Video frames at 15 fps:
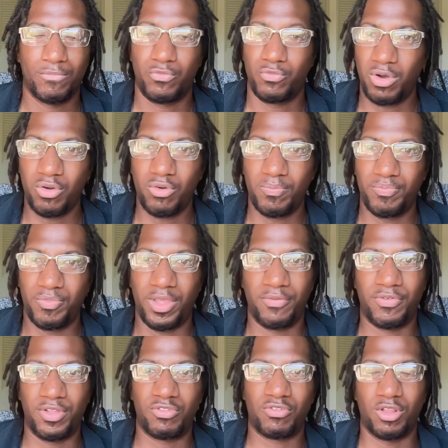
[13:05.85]
Well, if
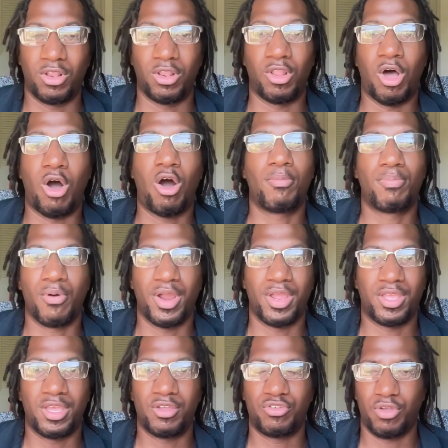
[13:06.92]
it's law
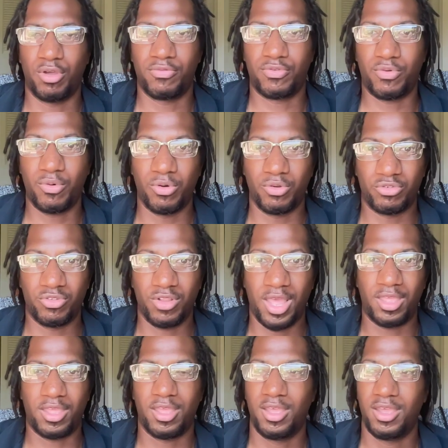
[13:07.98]
breaking, of course,
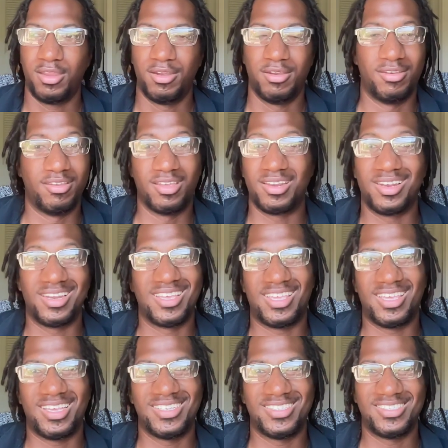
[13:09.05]
like diddling
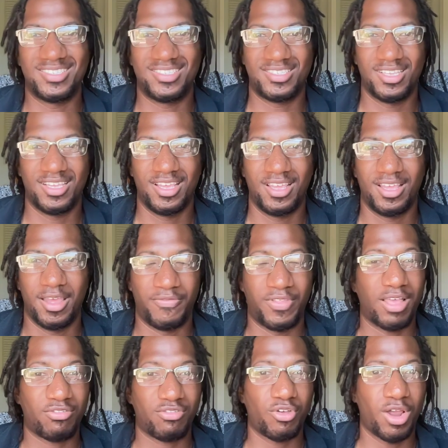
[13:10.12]
kids, if
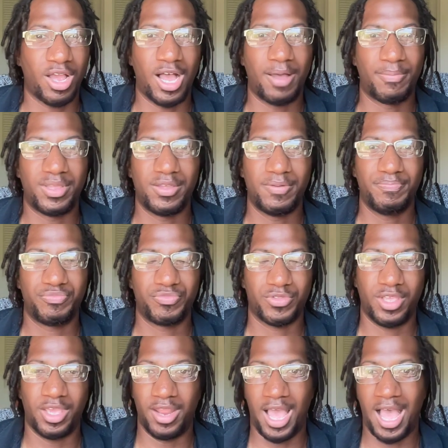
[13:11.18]
that's your hobby,
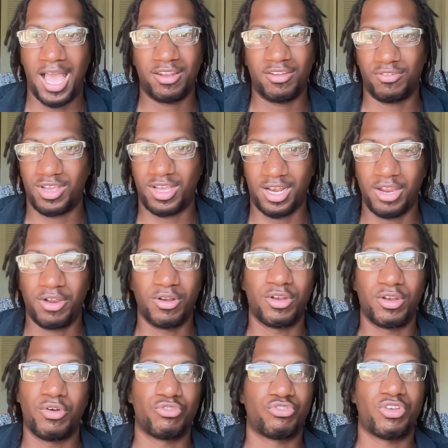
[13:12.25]
and I clearly
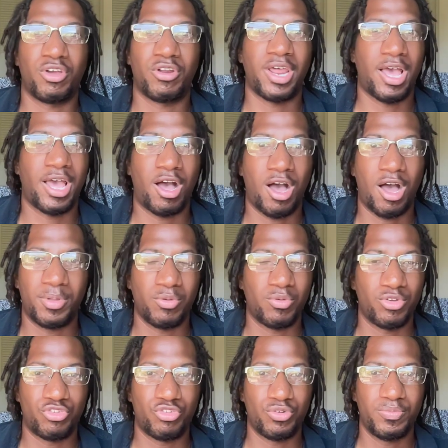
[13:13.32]
don't share that hobby
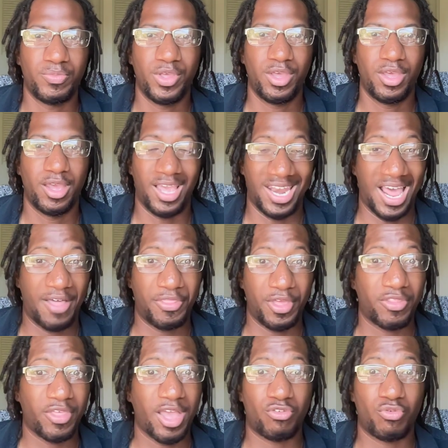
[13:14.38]
with you, and I
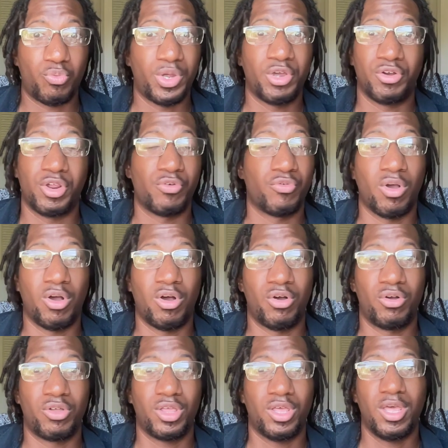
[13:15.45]
think that's weird and
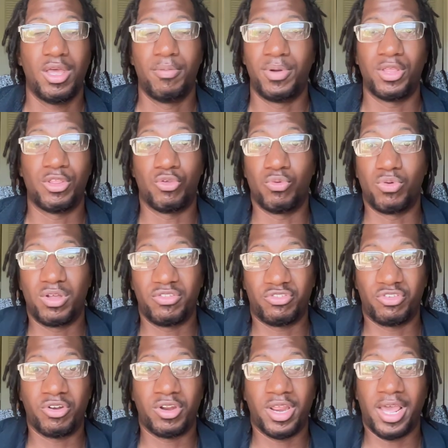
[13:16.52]
wrong, but you
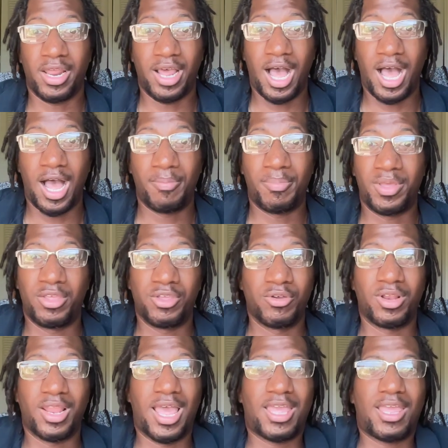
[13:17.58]
consider that a hobby and you're
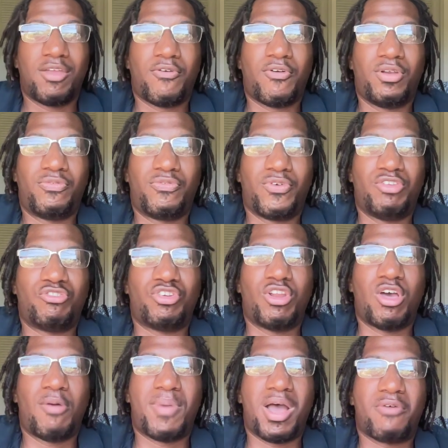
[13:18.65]
like, you're infringing
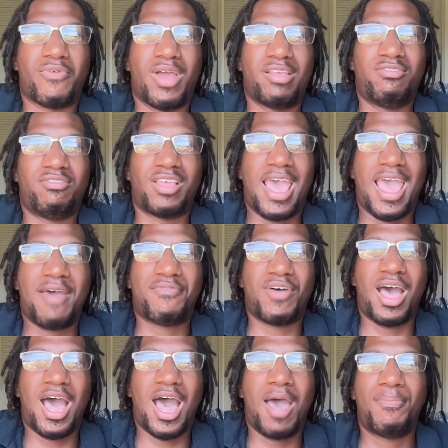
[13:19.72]
on my rights to have a
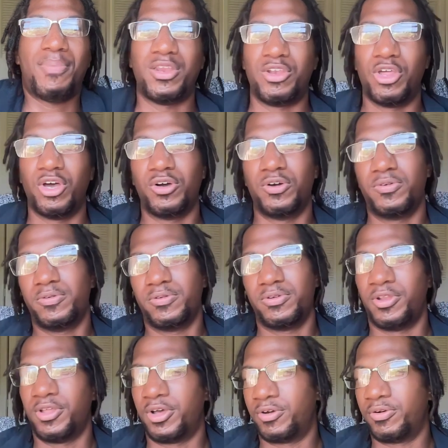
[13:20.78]
hobby. No,
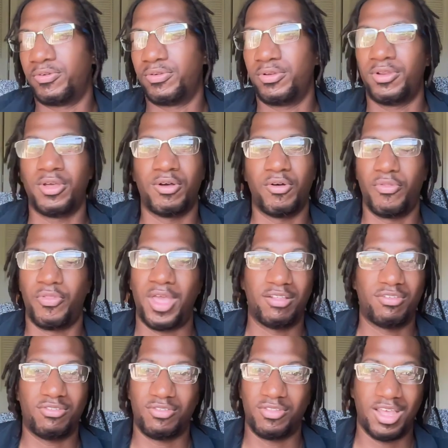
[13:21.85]
no, no.
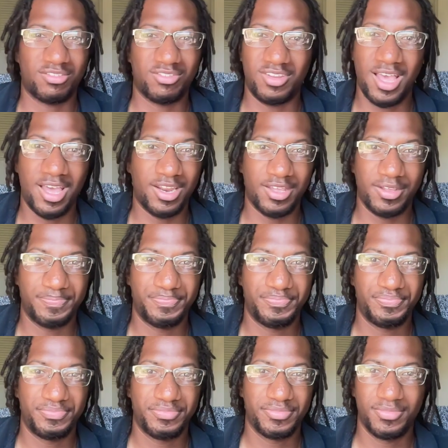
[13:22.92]
That's not it.
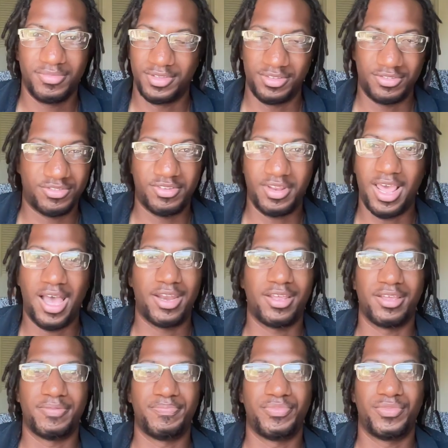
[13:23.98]
It's not
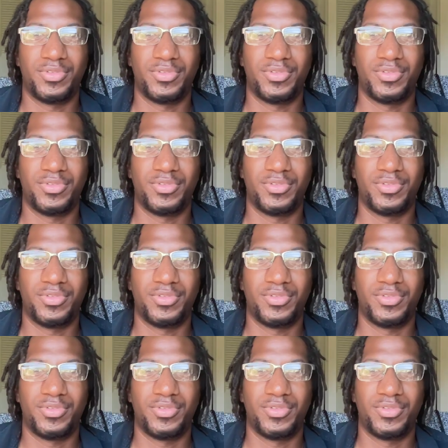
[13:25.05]
it.